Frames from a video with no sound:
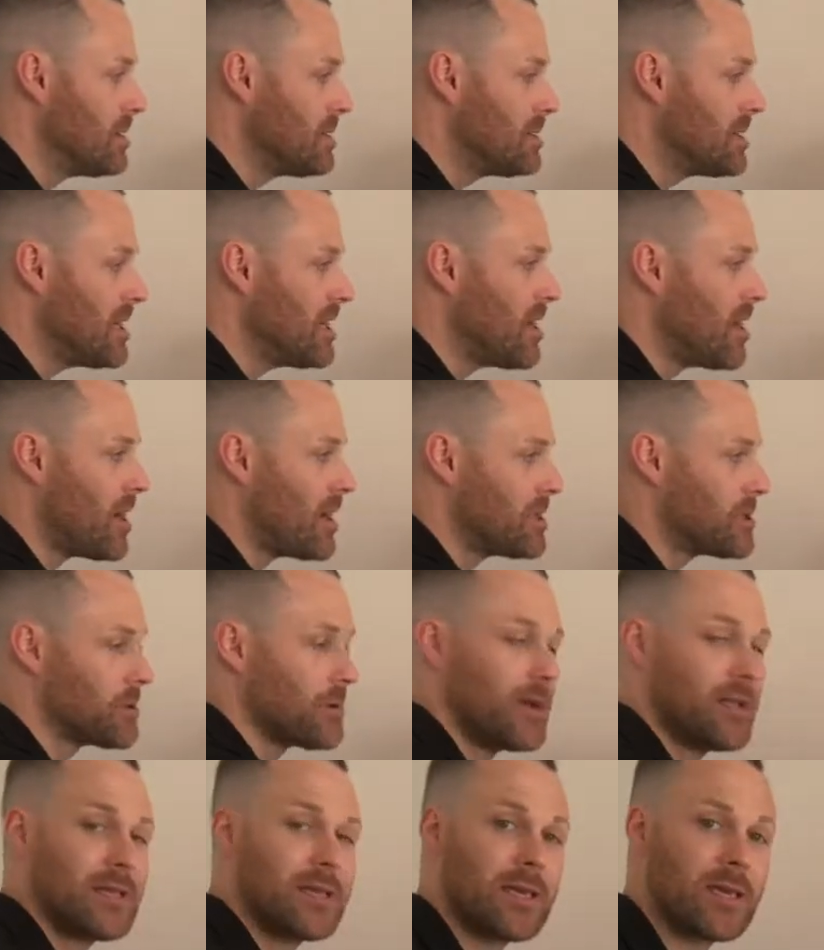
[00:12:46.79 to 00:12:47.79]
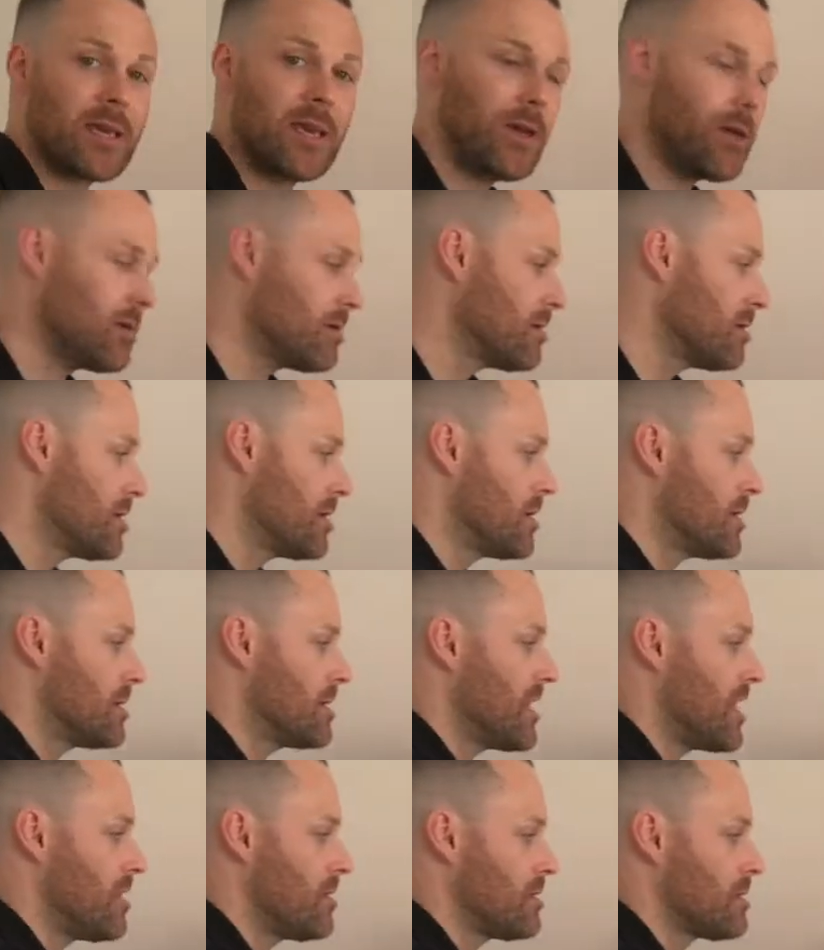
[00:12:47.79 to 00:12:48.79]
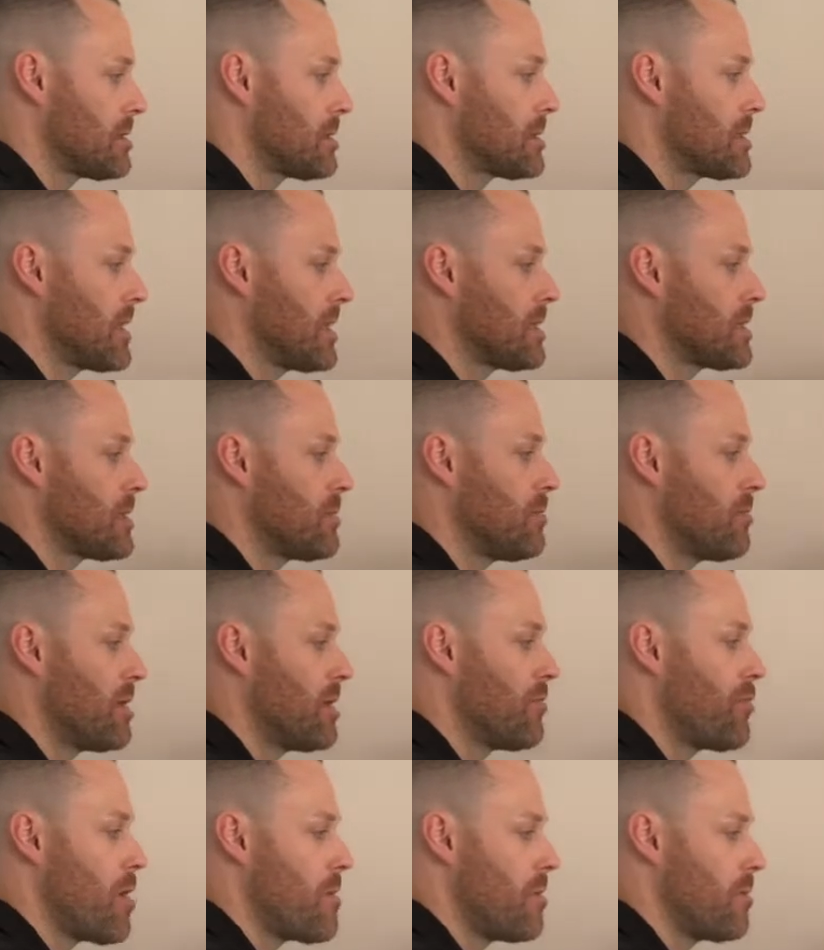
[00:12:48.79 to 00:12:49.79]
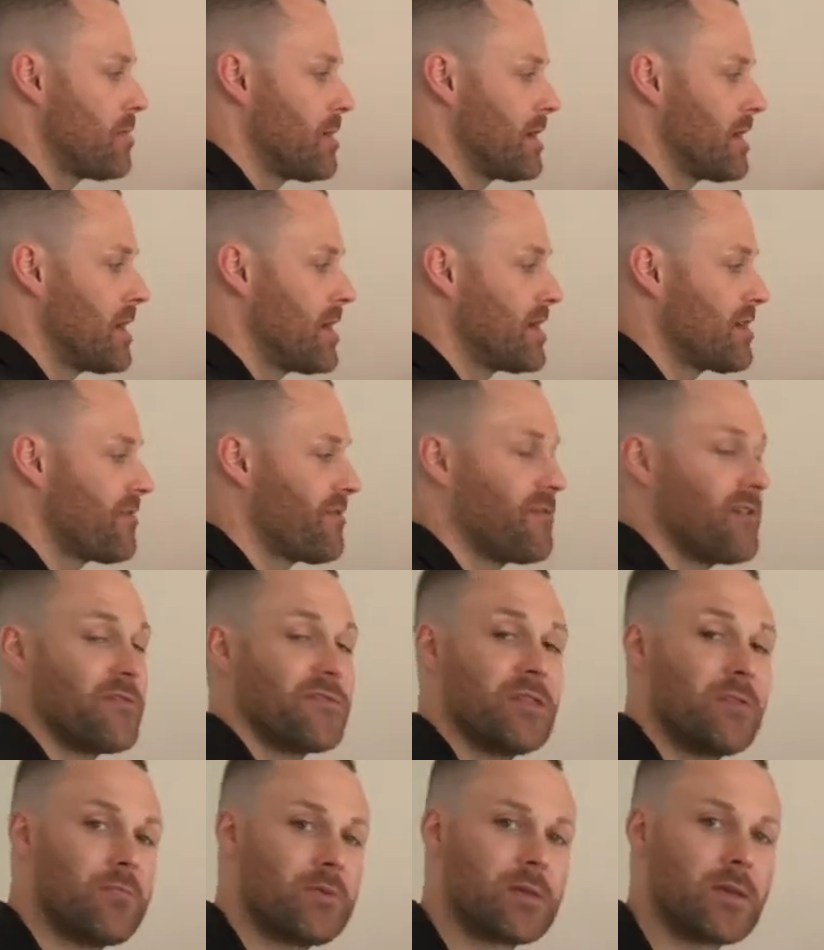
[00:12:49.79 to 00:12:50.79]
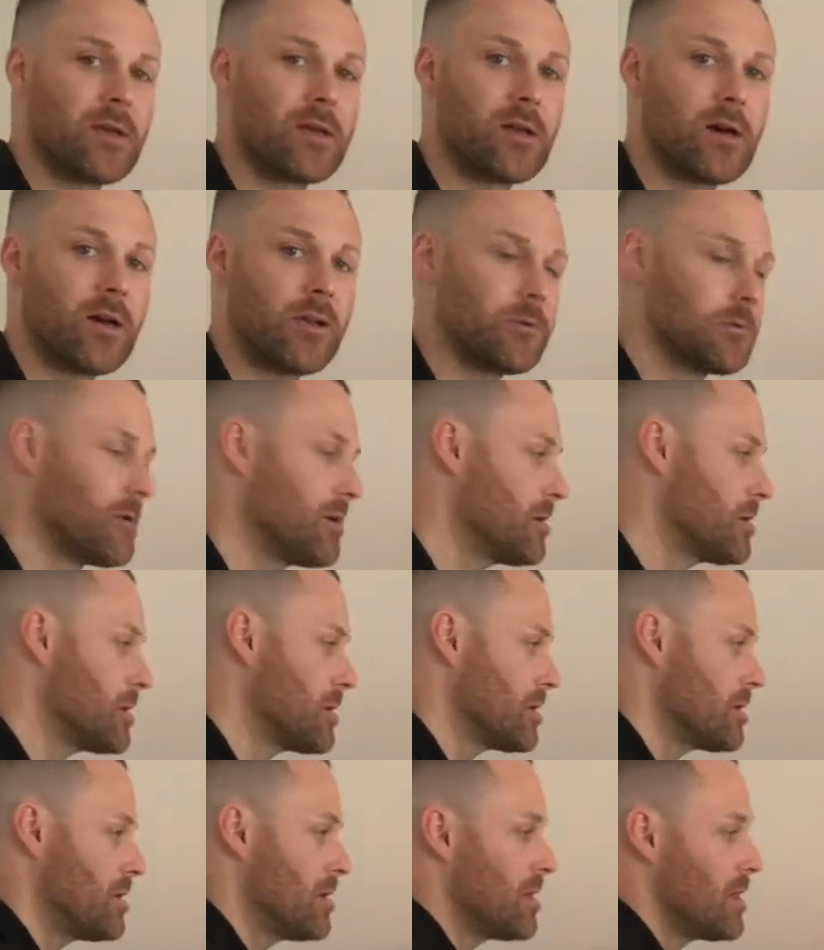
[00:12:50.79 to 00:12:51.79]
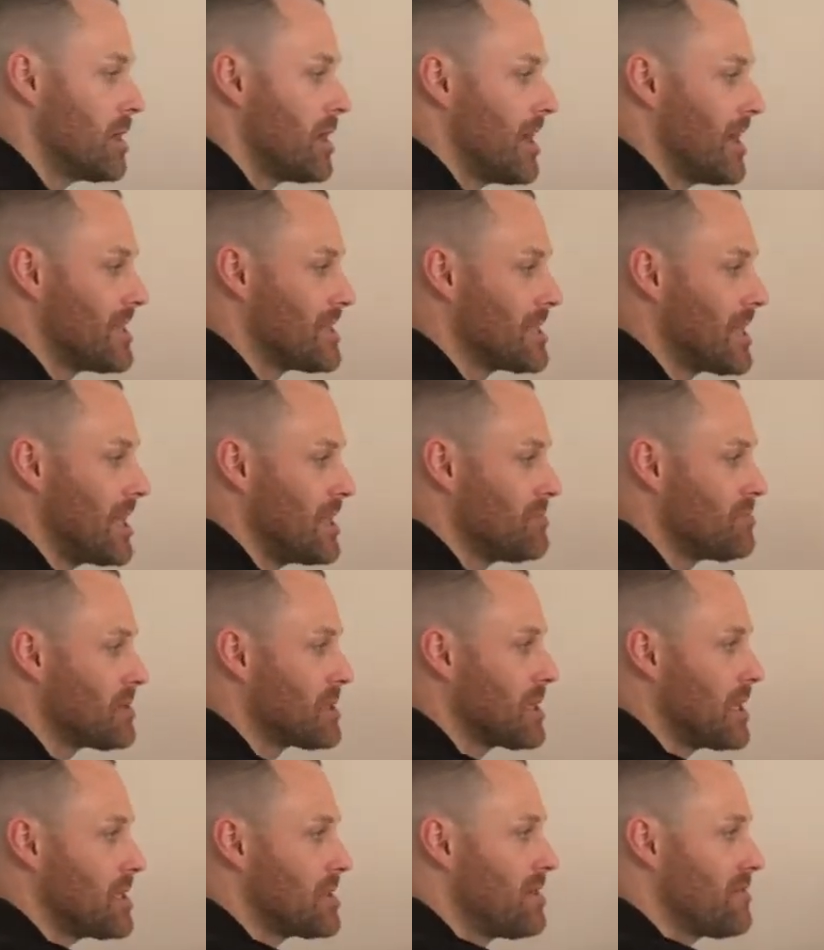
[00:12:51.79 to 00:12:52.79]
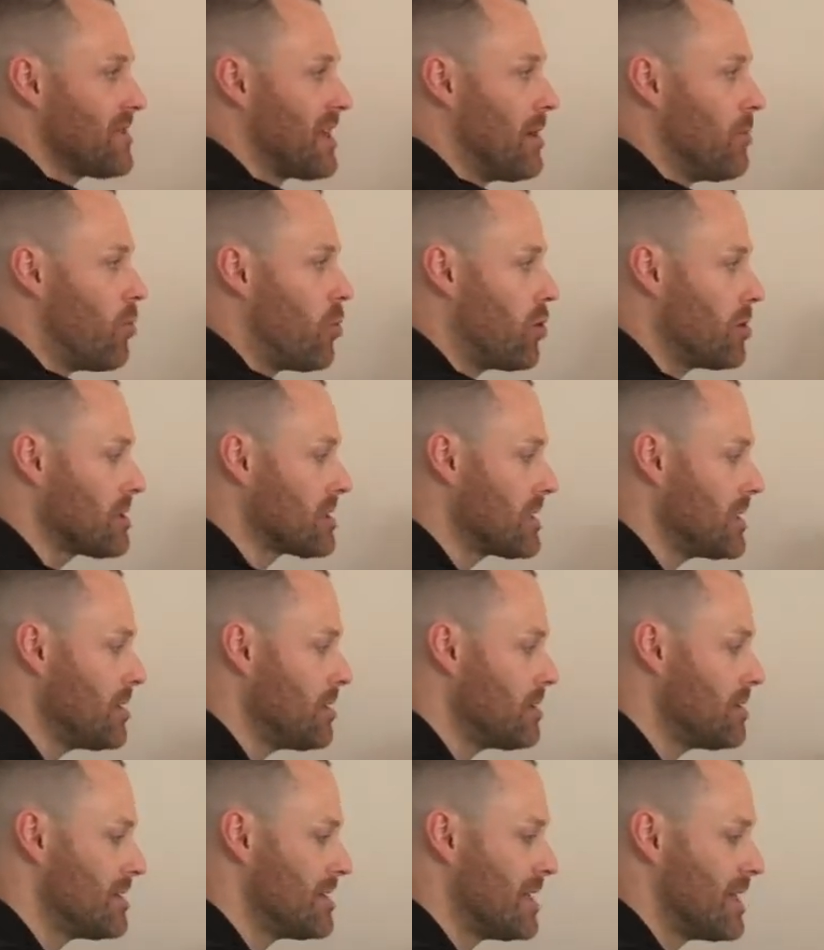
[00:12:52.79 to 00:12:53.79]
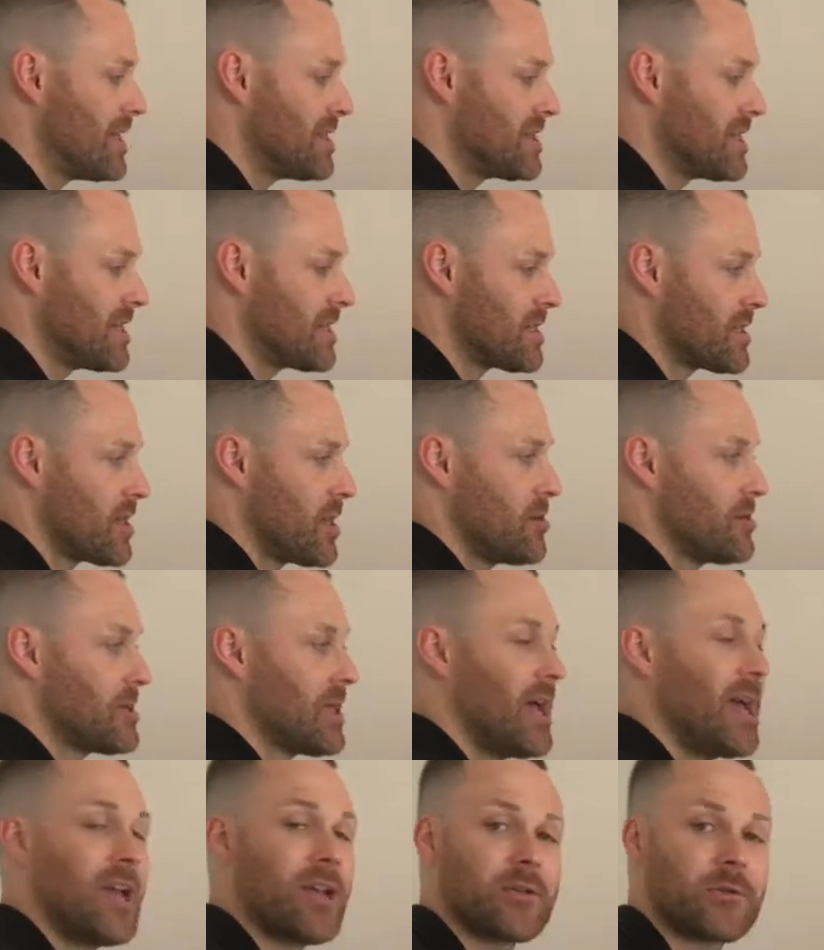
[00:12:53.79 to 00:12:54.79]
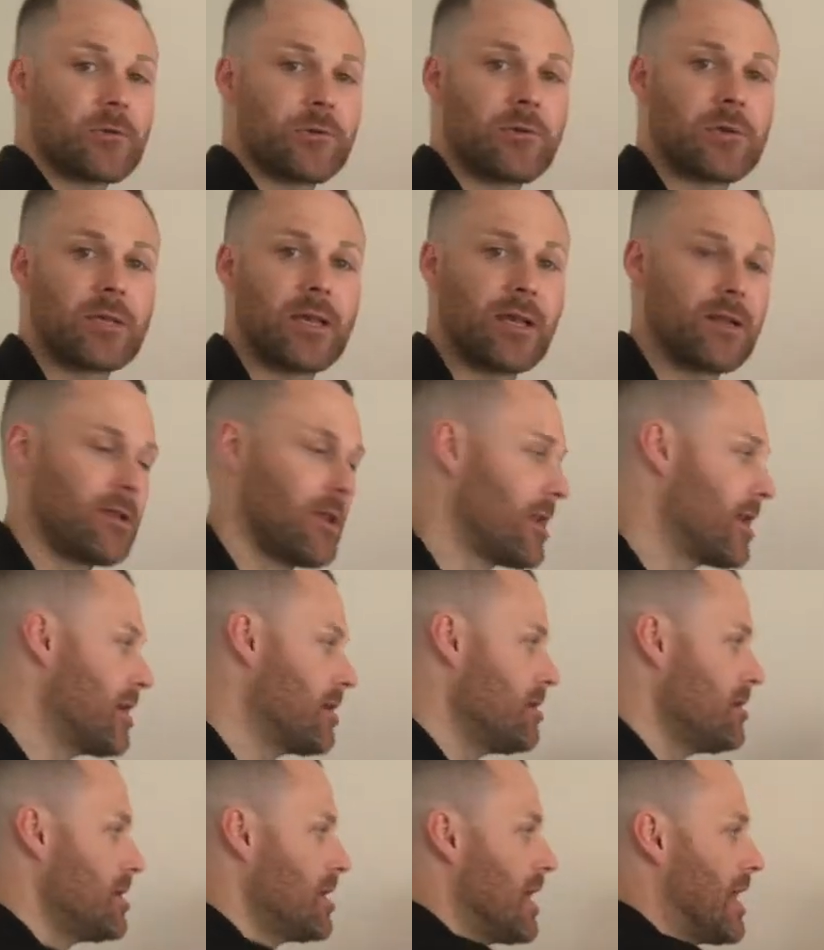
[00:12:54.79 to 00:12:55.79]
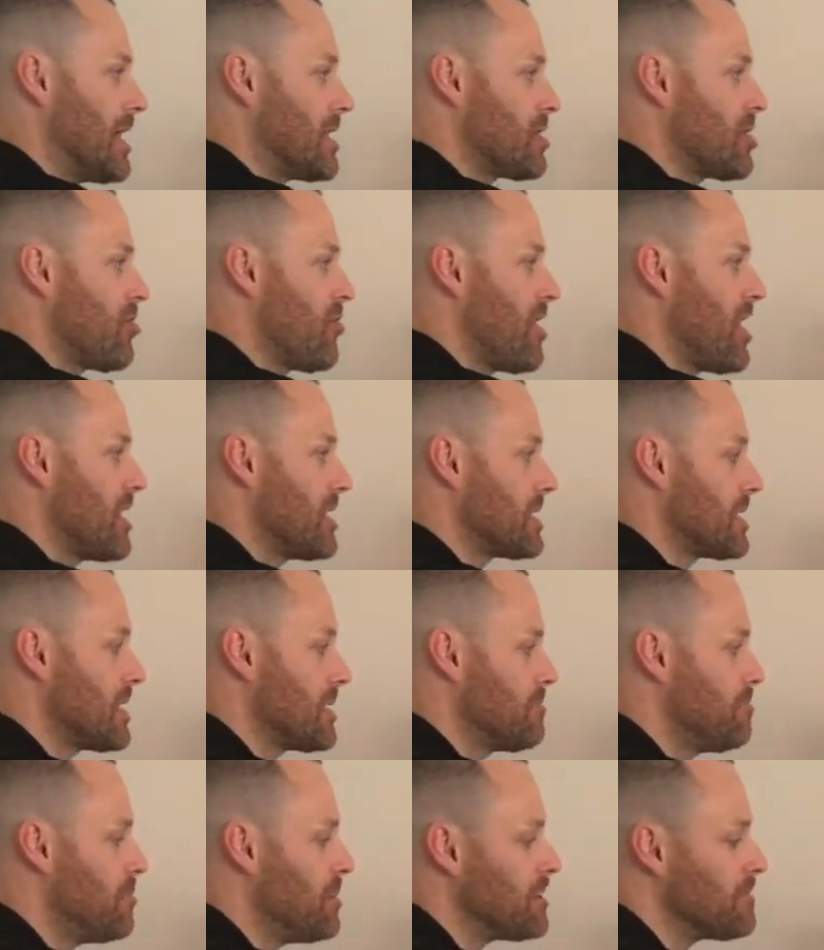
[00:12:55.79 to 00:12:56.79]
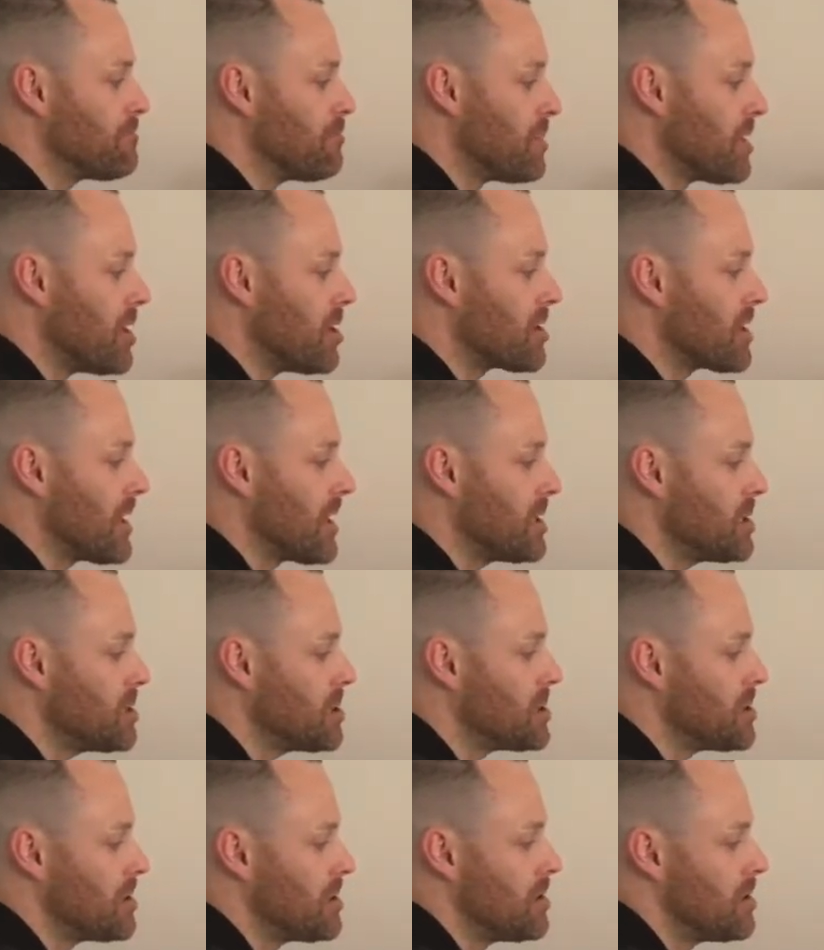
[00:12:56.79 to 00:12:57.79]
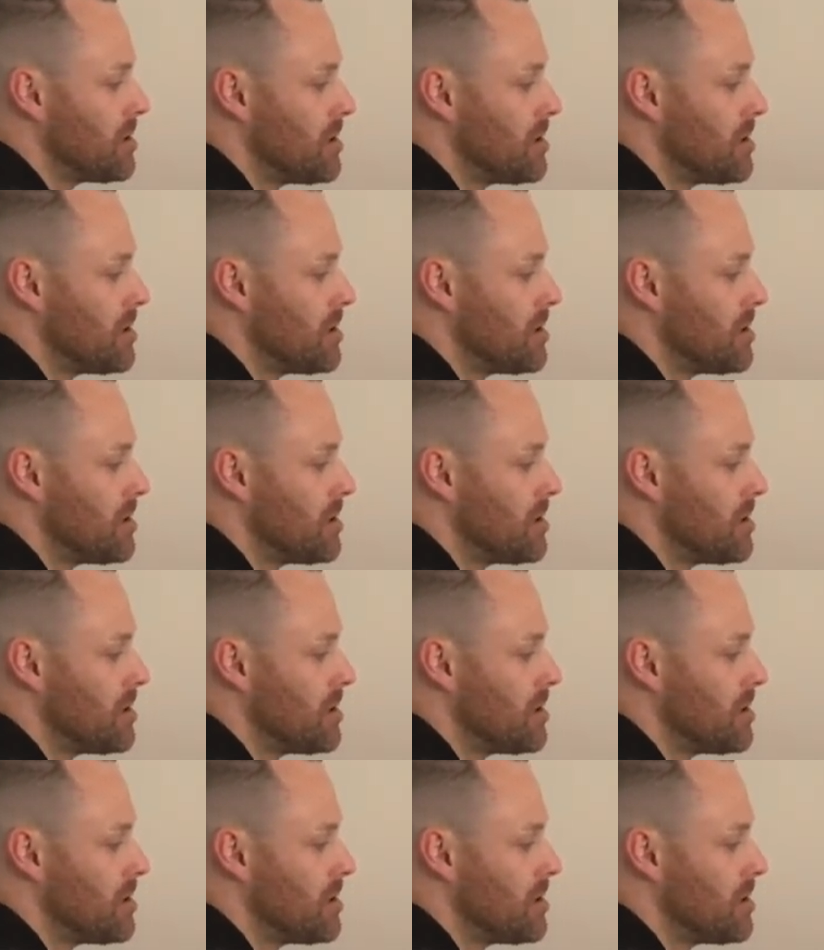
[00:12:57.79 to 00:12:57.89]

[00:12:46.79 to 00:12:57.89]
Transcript: dehydrating it down to say somewhere probably like 50% hydration, and 10% of that water then goes extracellular and creates this big blockage